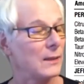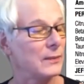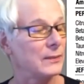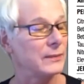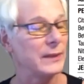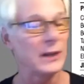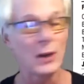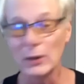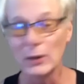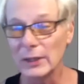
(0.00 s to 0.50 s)

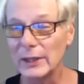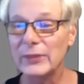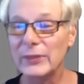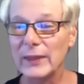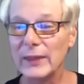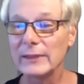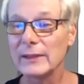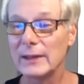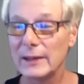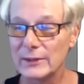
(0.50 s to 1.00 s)
The only
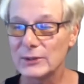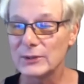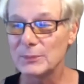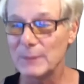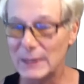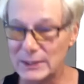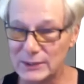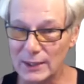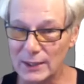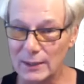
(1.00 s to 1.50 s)
thing that is
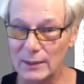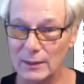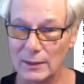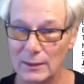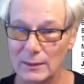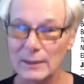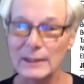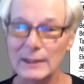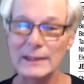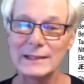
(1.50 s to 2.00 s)
missing
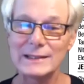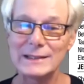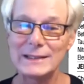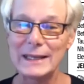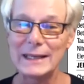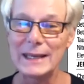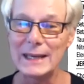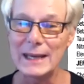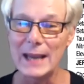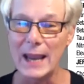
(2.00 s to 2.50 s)
is
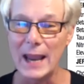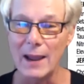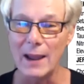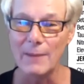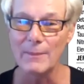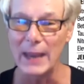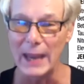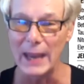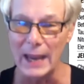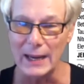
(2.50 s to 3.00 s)

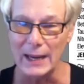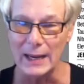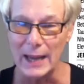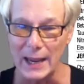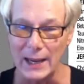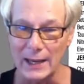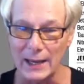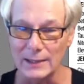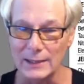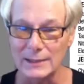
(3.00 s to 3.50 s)

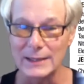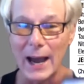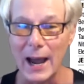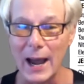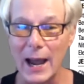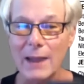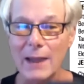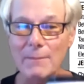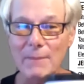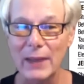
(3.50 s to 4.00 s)
DMAA,
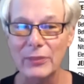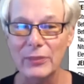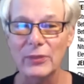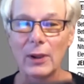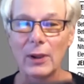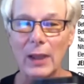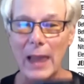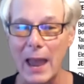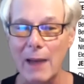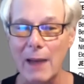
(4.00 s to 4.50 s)

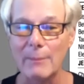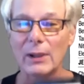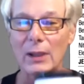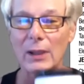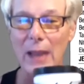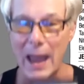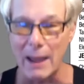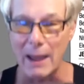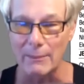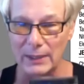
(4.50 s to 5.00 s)

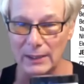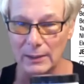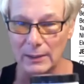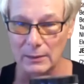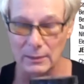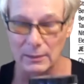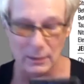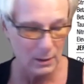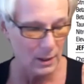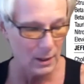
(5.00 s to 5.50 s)
dimethylamylamine.
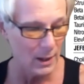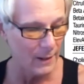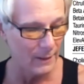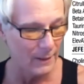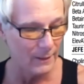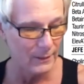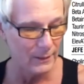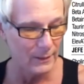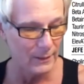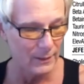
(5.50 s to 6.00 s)

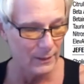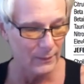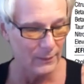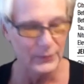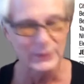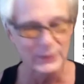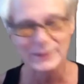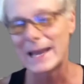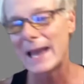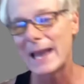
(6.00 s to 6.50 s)

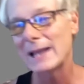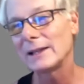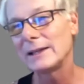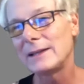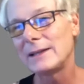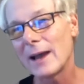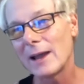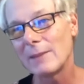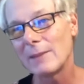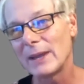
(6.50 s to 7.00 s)
Sadly,
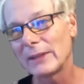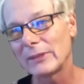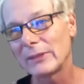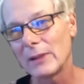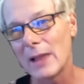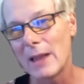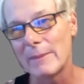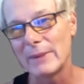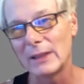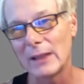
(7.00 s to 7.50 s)

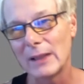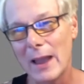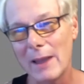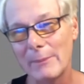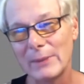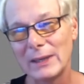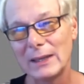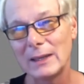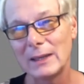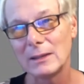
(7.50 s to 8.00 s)

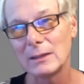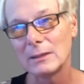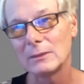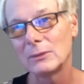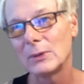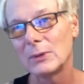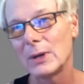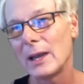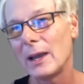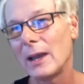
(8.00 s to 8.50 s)
dimethylamylamine,
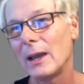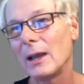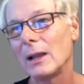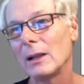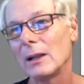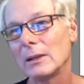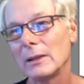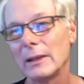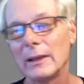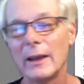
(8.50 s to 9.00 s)

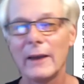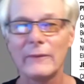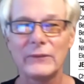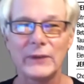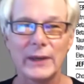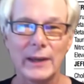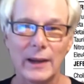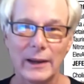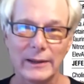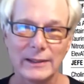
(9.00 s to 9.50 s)
well,
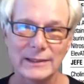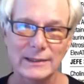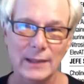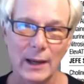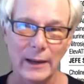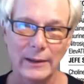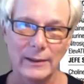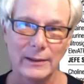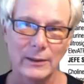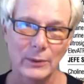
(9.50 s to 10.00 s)
FDA
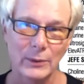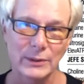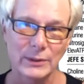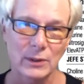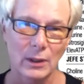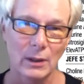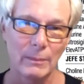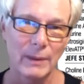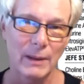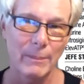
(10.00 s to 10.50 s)
decided it was
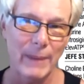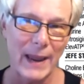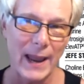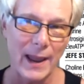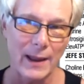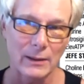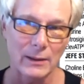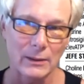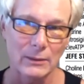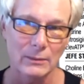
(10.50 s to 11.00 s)
going to be
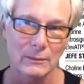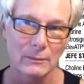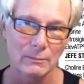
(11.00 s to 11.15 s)
banned.